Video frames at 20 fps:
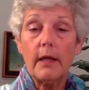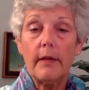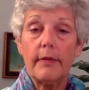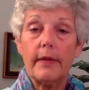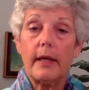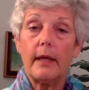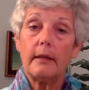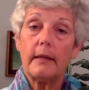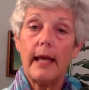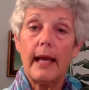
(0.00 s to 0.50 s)

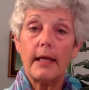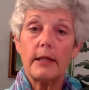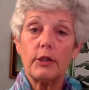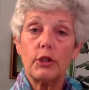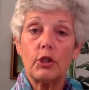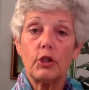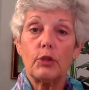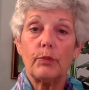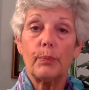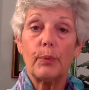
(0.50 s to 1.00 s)
that allows
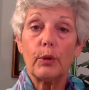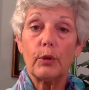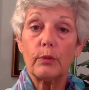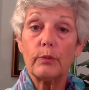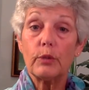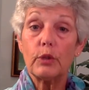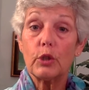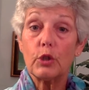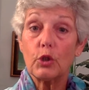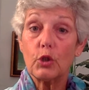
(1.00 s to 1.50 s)
the sperm
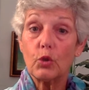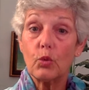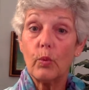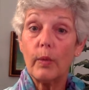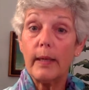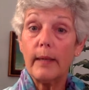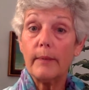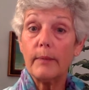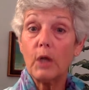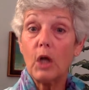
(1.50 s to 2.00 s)
to
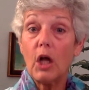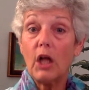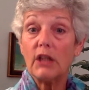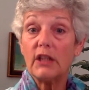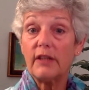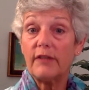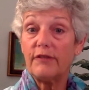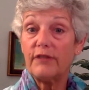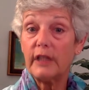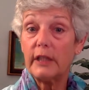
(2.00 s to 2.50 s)
swim, called
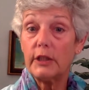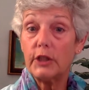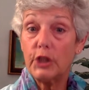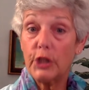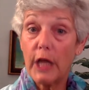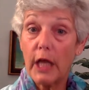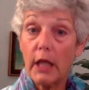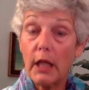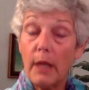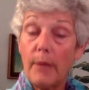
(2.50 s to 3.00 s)
a
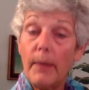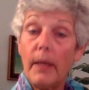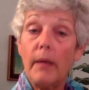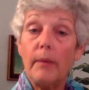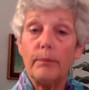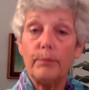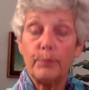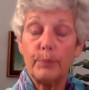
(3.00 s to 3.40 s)
flagellum.